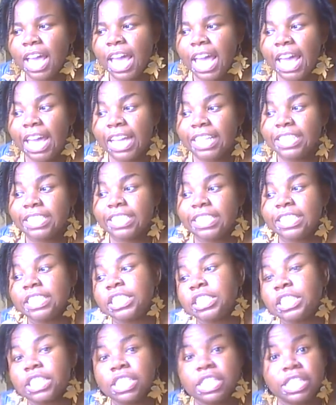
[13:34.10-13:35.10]
And
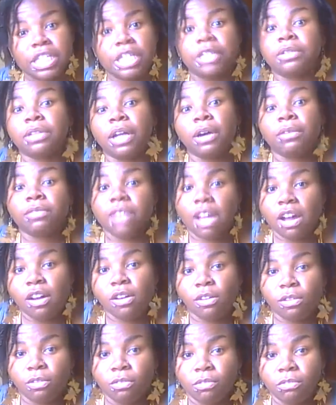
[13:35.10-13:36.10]
still don't
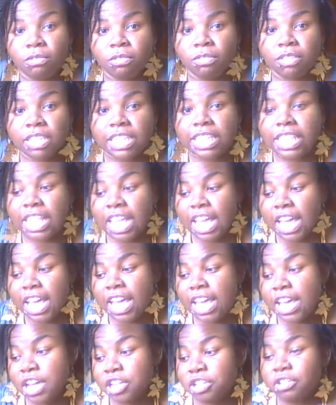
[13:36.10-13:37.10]
know
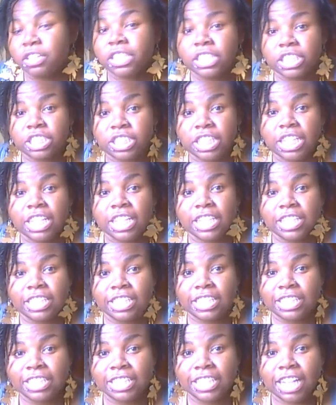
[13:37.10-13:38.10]
that
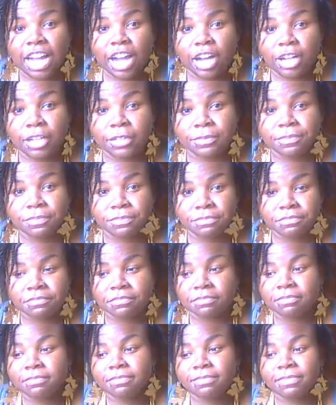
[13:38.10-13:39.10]
Christian
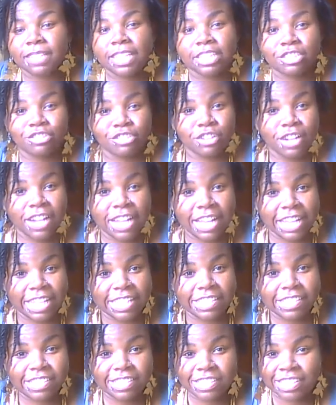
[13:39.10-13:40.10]
is
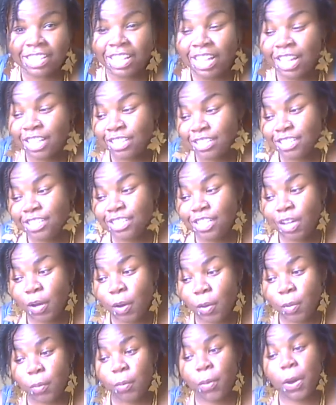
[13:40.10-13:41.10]
trans.
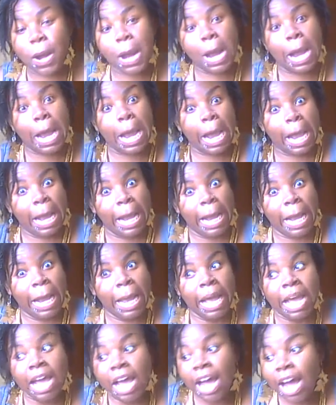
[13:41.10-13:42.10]
So
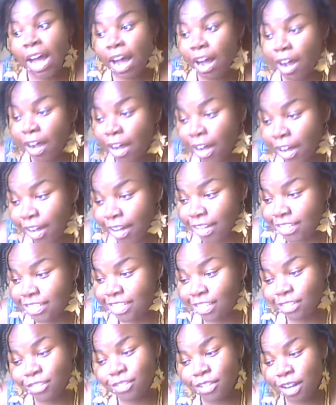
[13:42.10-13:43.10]

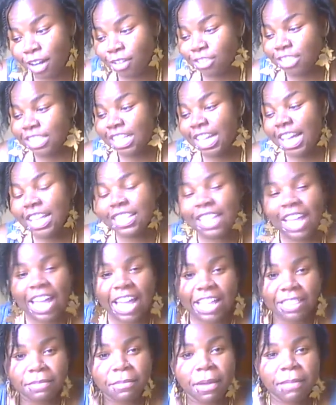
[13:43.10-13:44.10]
they
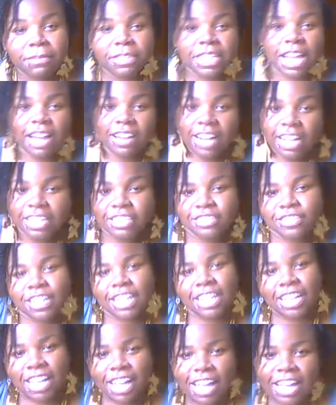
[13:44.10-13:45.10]
had the baby shower, they
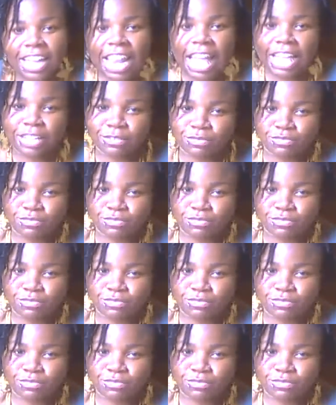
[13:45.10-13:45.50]
drinking,